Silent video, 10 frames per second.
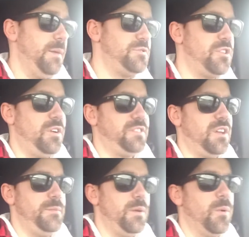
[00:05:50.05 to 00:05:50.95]
I'm sure it's
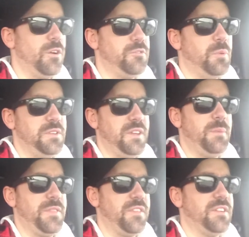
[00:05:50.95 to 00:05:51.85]
going to be worse once I
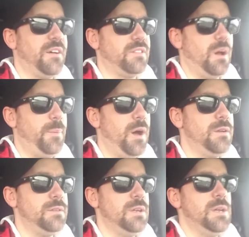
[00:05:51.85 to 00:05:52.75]
get the soft top on.